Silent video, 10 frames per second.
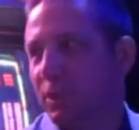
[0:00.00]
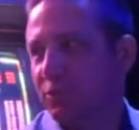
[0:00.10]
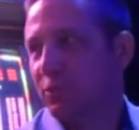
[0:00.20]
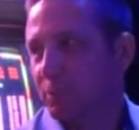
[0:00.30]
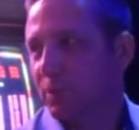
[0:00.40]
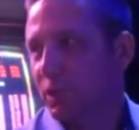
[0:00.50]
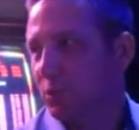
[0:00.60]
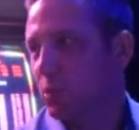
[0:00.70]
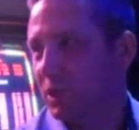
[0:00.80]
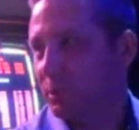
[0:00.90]
because they're
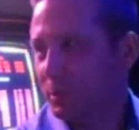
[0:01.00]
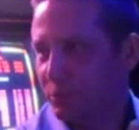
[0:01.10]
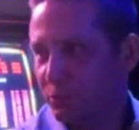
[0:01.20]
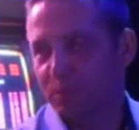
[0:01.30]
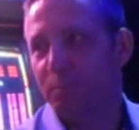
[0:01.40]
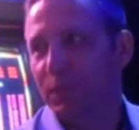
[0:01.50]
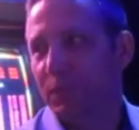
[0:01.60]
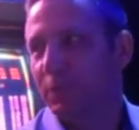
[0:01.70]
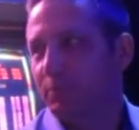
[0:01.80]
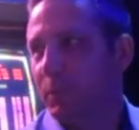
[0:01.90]
Player 1,
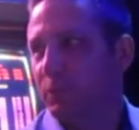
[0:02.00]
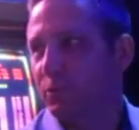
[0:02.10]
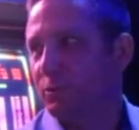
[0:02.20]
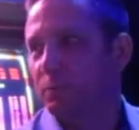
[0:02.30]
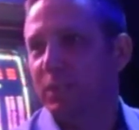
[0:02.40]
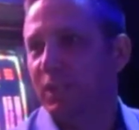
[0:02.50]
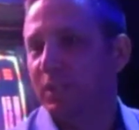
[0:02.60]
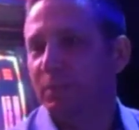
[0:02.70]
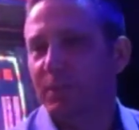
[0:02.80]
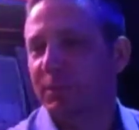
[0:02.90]
and people just beat on them.